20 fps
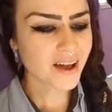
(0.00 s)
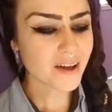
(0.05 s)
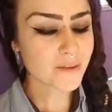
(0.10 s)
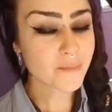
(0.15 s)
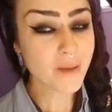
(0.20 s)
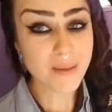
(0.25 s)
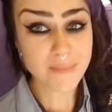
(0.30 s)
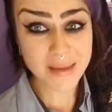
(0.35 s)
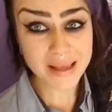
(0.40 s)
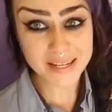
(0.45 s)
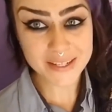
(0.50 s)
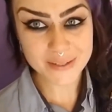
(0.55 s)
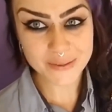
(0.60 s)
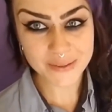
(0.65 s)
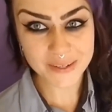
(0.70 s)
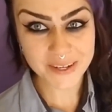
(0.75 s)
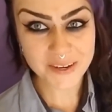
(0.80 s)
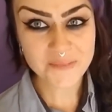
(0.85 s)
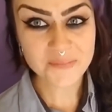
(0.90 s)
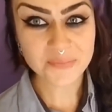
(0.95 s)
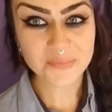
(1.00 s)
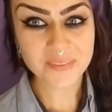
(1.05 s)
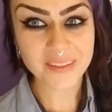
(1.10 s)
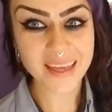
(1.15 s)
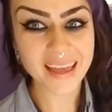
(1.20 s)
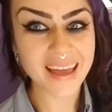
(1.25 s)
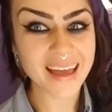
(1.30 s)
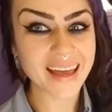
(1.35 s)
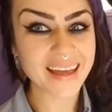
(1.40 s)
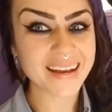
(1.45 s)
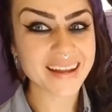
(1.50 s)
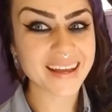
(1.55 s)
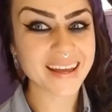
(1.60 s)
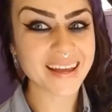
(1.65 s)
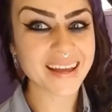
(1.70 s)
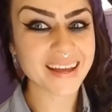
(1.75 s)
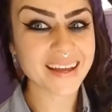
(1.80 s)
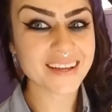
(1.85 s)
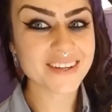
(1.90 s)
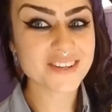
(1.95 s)
my mentor at
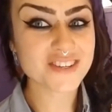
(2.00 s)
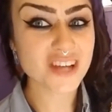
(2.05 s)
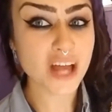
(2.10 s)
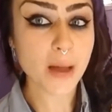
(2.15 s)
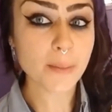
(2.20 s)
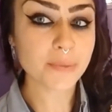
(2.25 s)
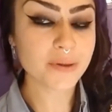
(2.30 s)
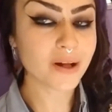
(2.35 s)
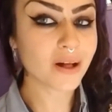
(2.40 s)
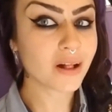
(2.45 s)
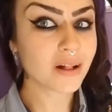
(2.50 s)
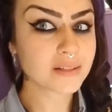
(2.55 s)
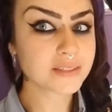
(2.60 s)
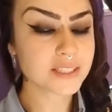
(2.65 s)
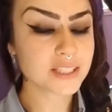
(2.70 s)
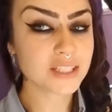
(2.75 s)
a shop called